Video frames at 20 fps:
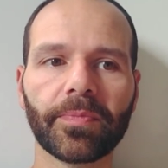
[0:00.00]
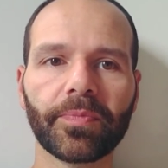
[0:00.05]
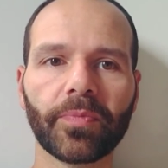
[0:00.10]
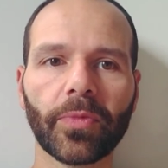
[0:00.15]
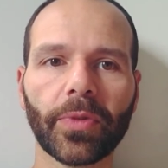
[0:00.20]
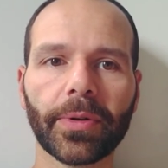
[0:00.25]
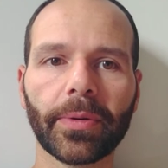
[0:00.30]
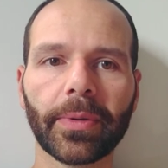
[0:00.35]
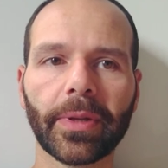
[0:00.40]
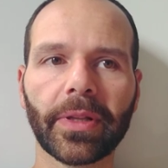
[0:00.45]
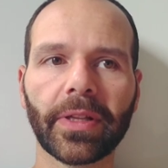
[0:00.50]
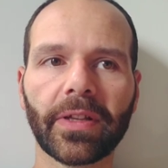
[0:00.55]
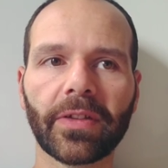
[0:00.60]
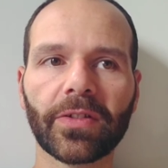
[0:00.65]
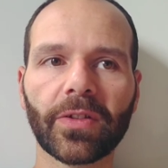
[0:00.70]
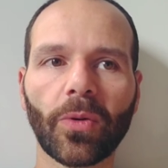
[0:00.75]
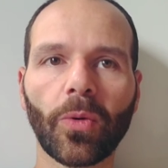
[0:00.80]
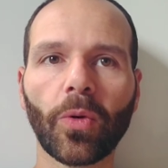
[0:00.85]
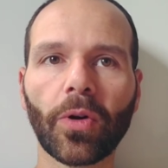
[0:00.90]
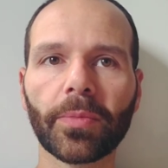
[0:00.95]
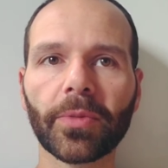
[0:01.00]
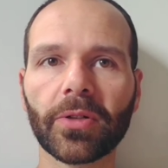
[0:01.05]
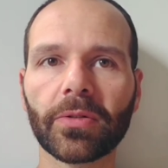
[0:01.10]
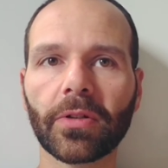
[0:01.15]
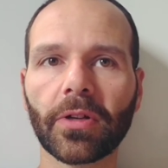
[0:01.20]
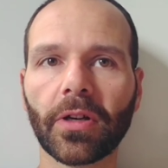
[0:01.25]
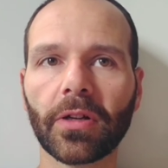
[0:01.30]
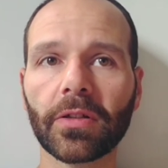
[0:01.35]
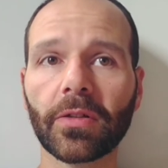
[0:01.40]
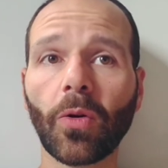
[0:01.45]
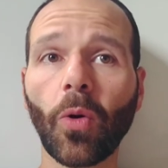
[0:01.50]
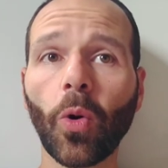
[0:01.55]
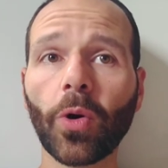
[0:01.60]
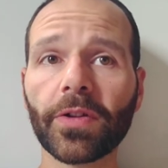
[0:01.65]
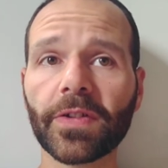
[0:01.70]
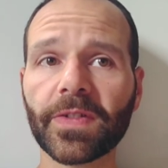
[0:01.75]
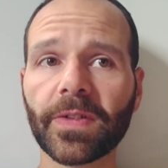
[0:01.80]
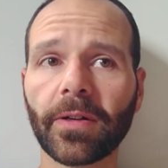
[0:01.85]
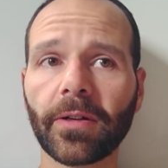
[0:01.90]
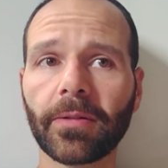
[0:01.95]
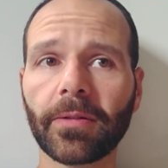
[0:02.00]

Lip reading: we release a hormone called cortisol.